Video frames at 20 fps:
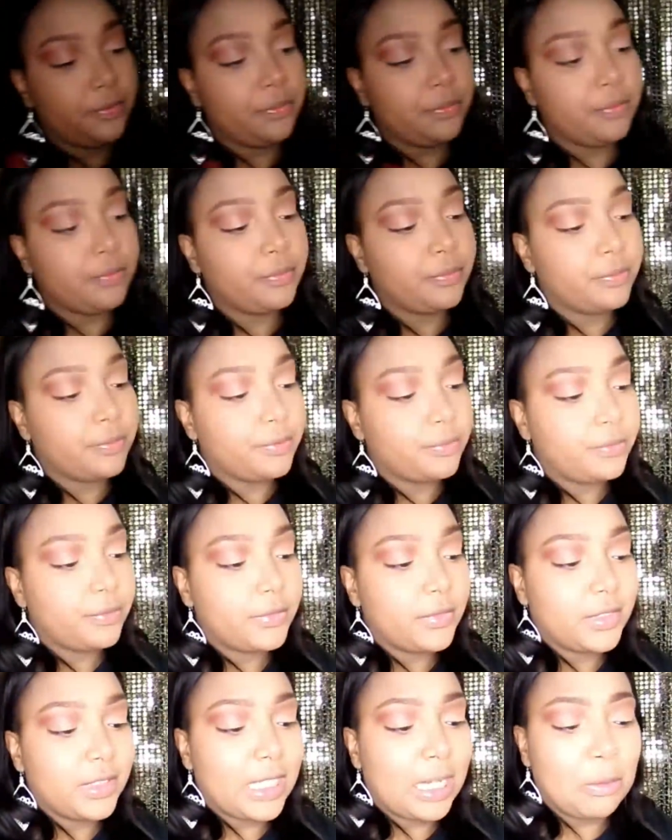
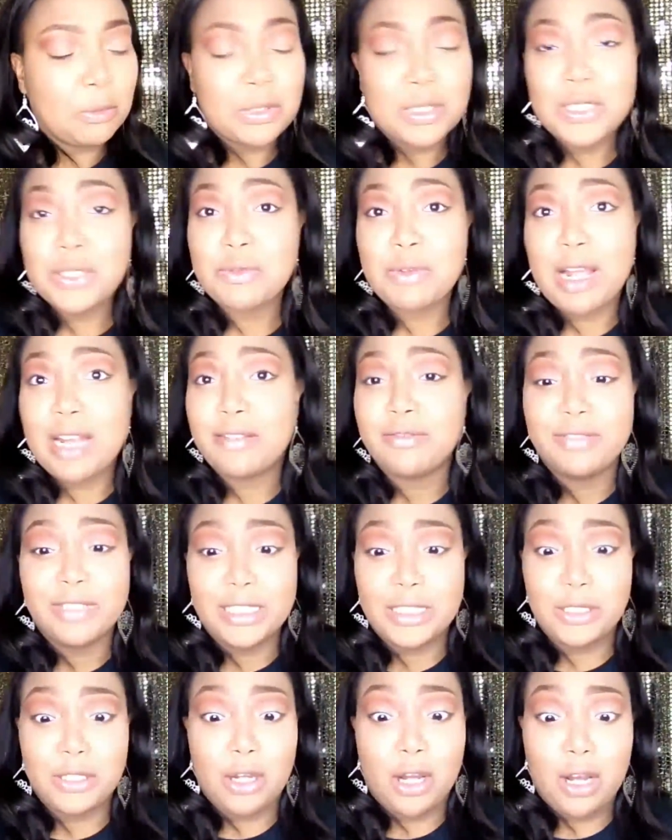I wasn't trying to flick
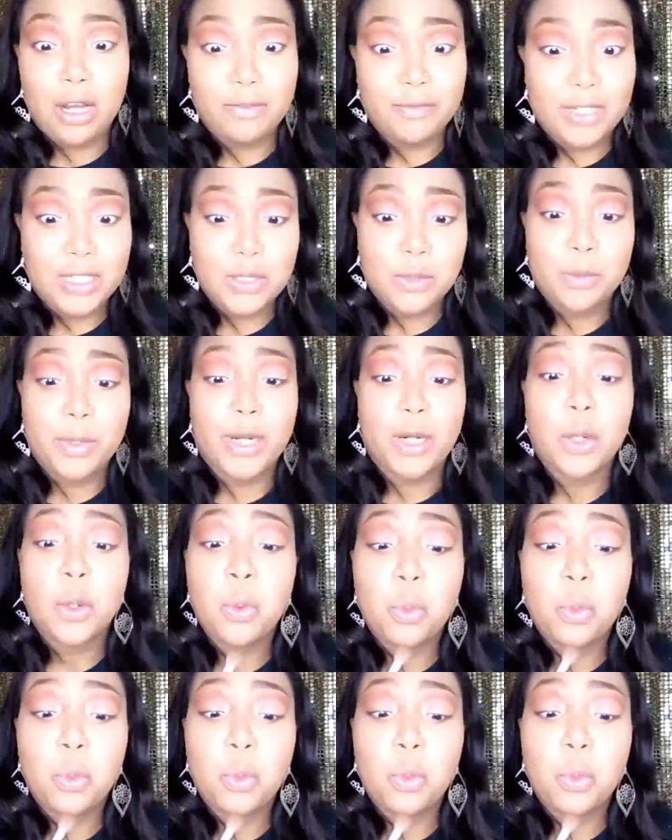you off, I swear.